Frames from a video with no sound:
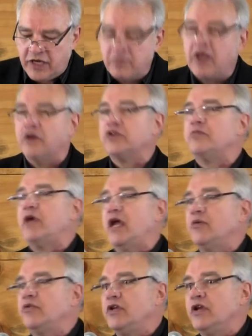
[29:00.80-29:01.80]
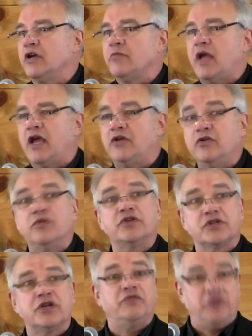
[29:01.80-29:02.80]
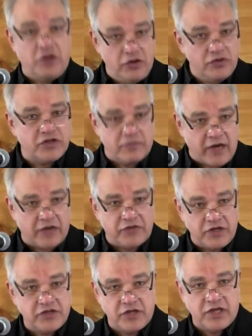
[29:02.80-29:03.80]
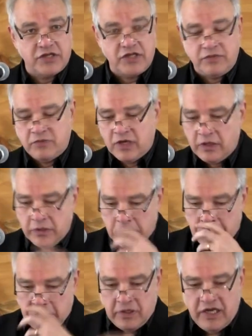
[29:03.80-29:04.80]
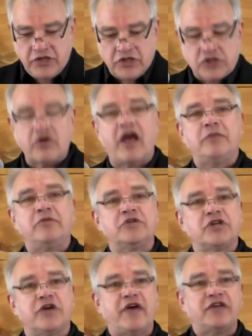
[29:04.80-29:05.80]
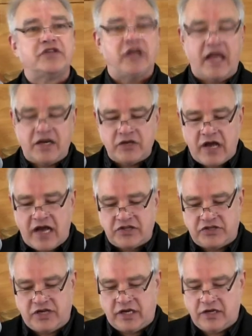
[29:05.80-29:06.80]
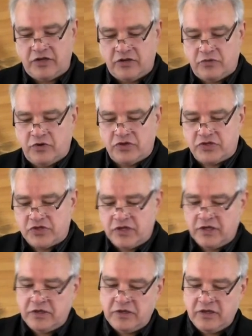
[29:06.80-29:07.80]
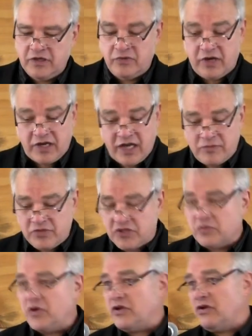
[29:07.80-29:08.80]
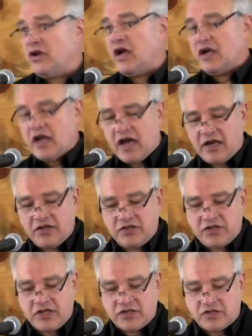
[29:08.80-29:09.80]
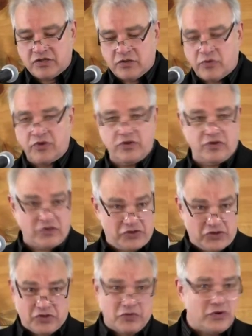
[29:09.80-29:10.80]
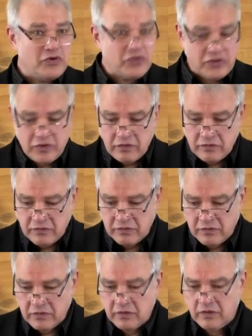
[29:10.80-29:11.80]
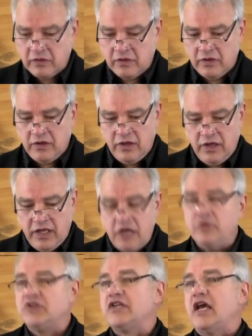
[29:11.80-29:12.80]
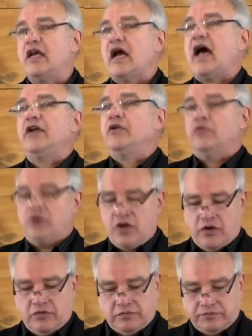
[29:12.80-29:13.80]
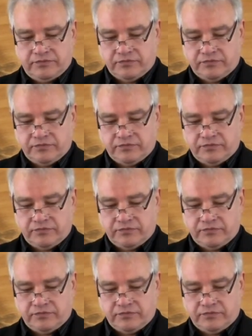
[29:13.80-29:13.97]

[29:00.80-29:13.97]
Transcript: an email debate with a young man who was confused about these things. He, he described himself as an agnostic. In other words, when it comes to whether or not God exists or whether there's truth, he would say, I don't know.